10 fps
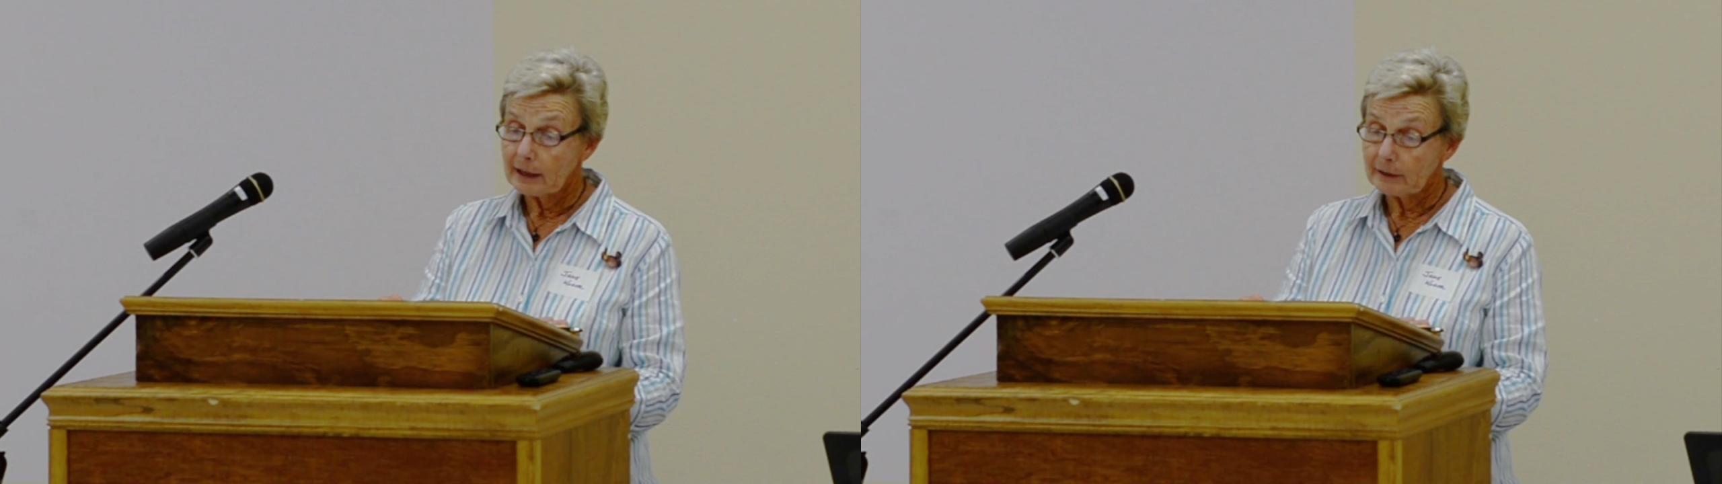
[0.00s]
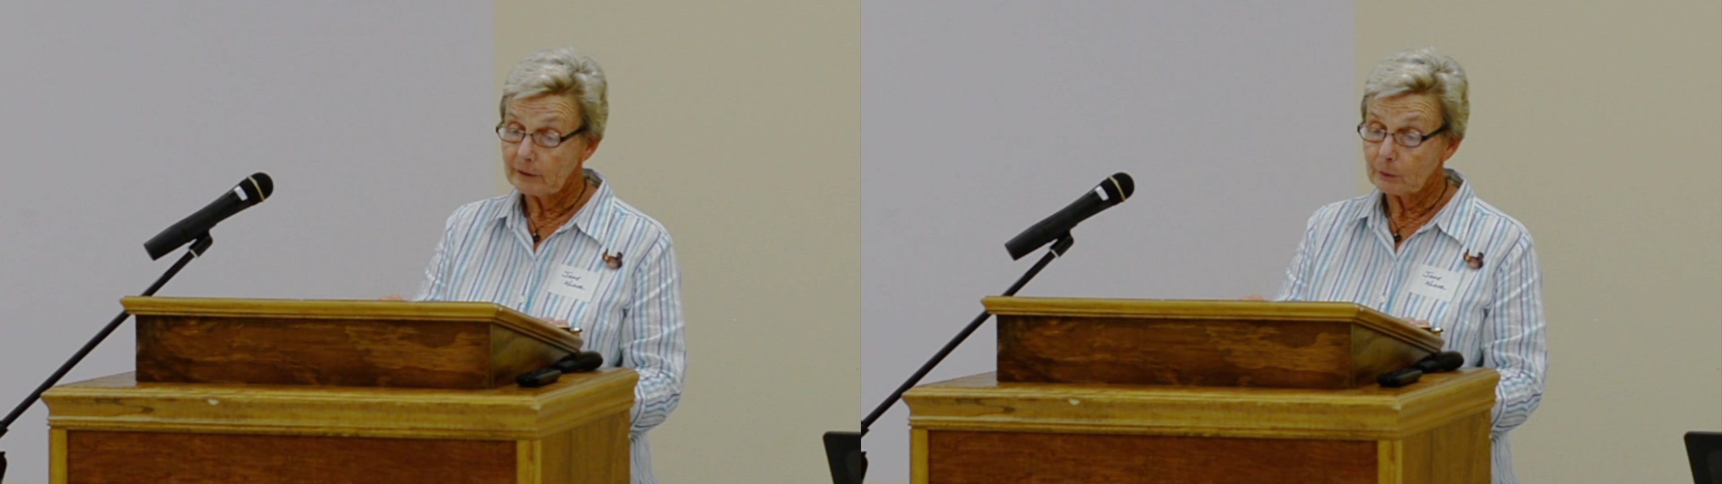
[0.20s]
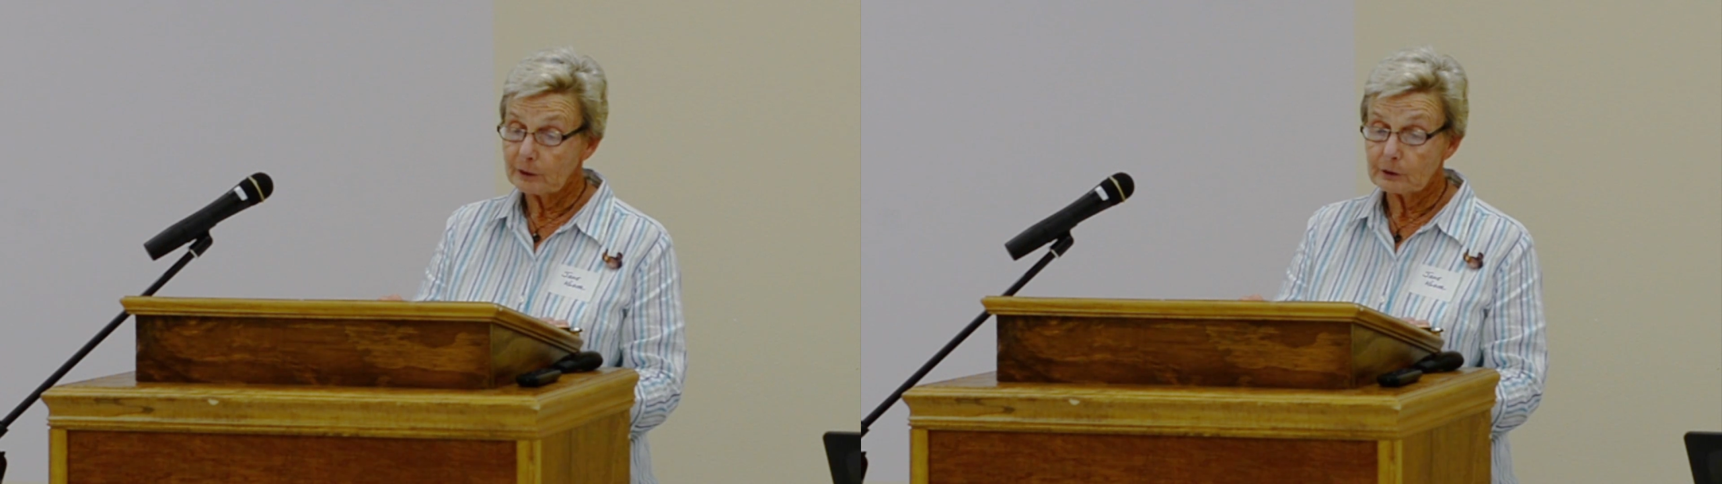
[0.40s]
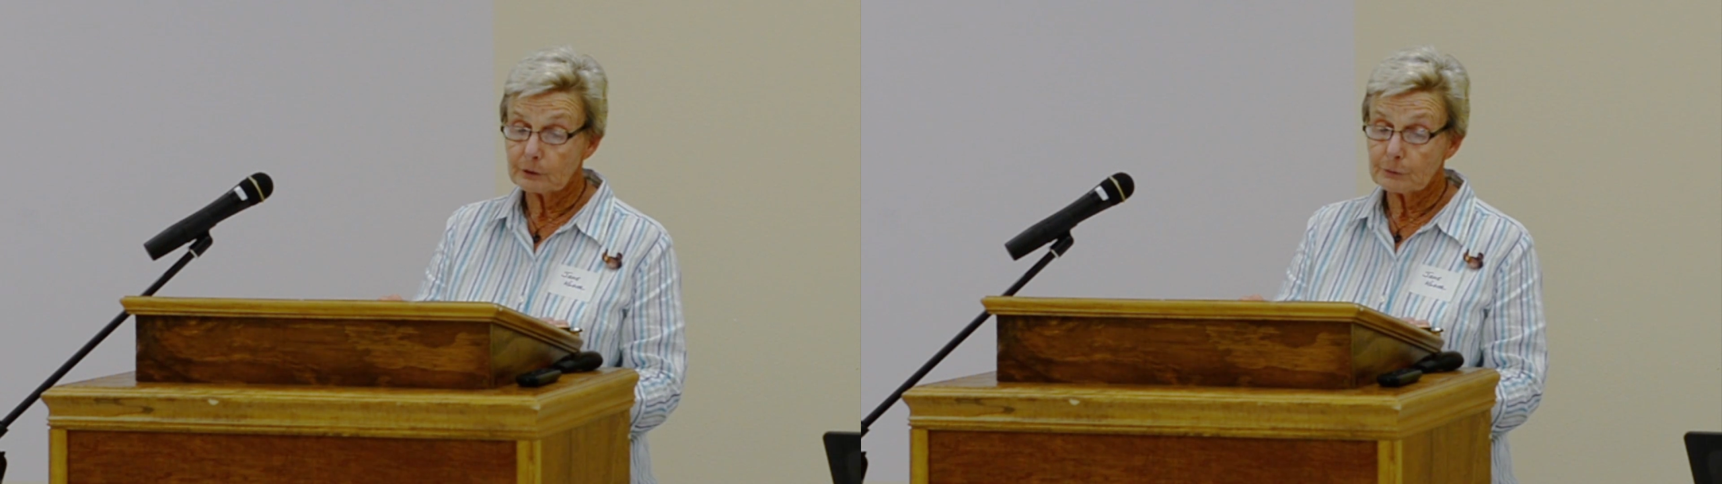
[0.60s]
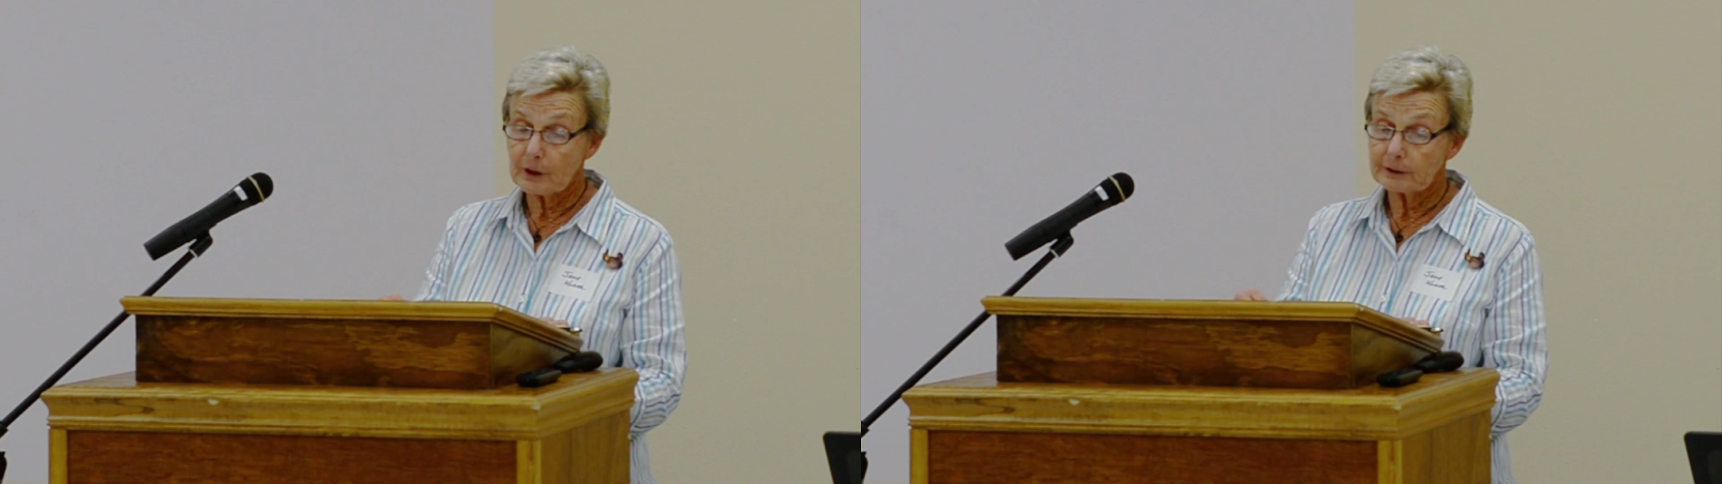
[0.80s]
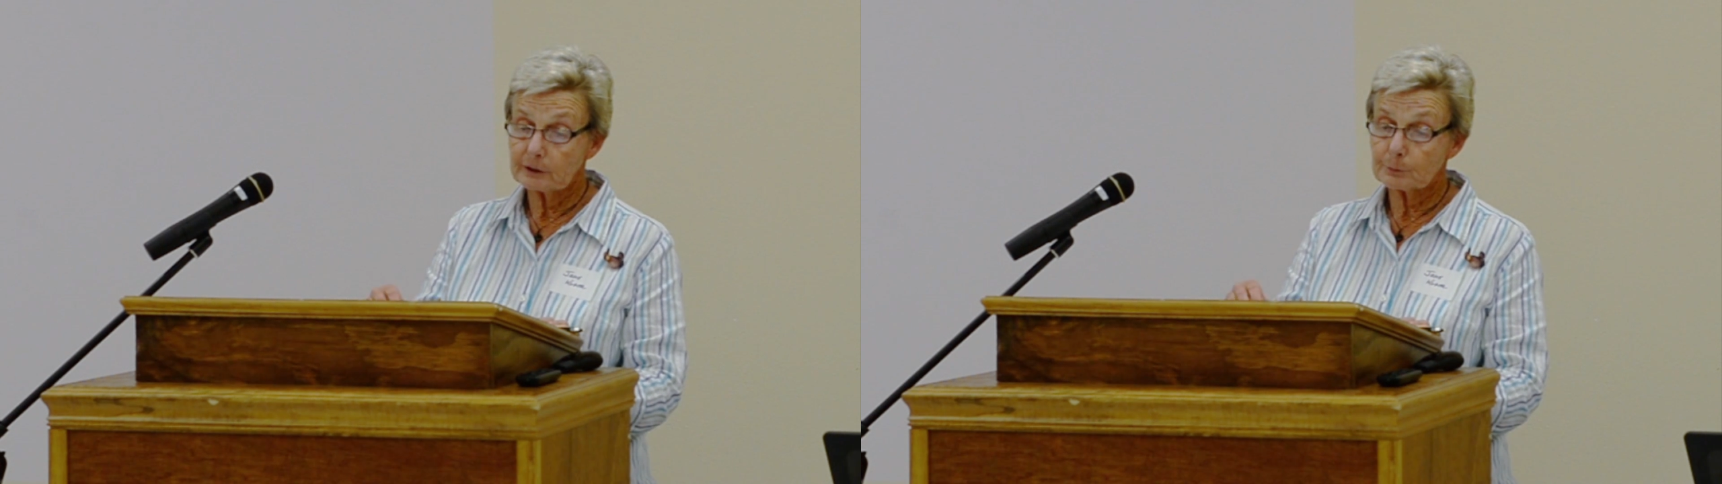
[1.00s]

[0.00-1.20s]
and that we could find an